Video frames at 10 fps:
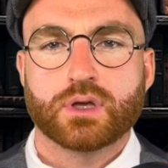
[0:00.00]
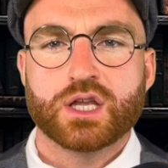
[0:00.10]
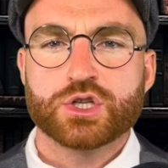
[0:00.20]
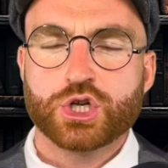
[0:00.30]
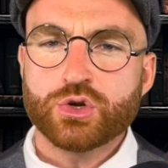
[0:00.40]

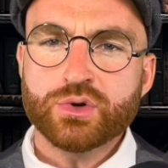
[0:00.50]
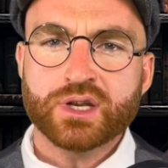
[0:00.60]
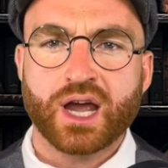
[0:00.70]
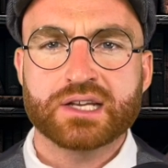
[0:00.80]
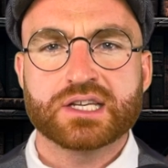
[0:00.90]
In June
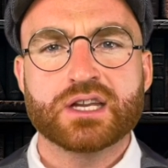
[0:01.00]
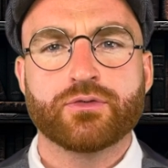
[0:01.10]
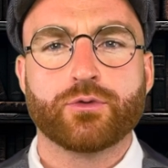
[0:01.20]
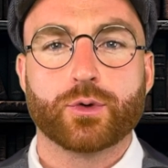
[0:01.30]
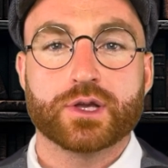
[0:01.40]

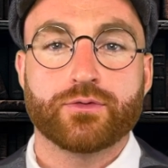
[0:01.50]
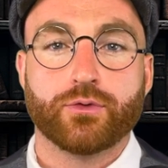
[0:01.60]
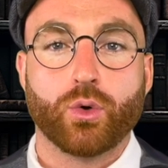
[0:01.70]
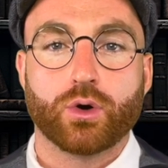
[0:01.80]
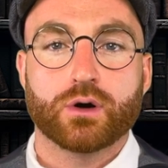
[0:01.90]

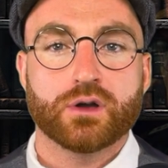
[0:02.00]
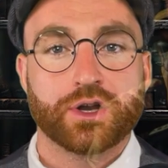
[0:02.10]
1944, an